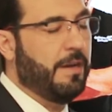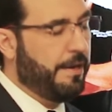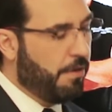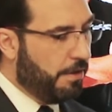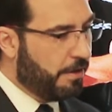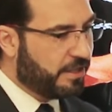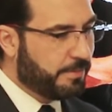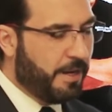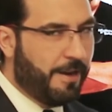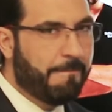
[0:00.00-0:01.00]
I know they're
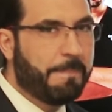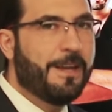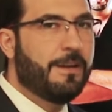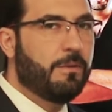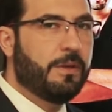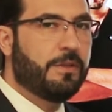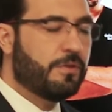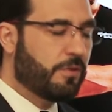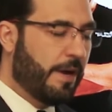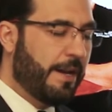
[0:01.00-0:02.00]
small. We
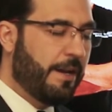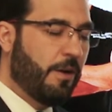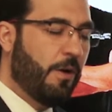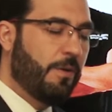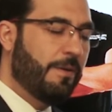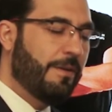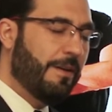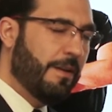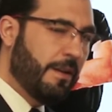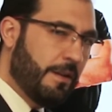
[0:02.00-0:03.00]
try to
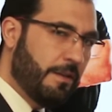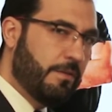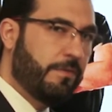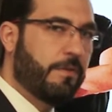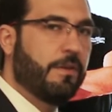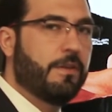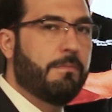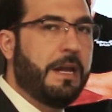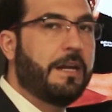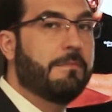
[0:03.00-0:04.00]
go a little further,
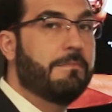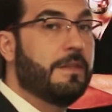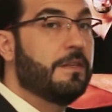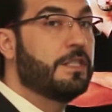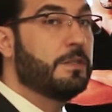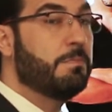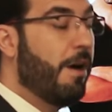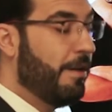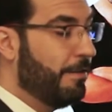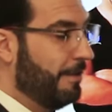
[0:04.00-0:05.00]
make them
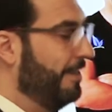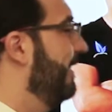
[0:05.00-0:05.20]
smaller.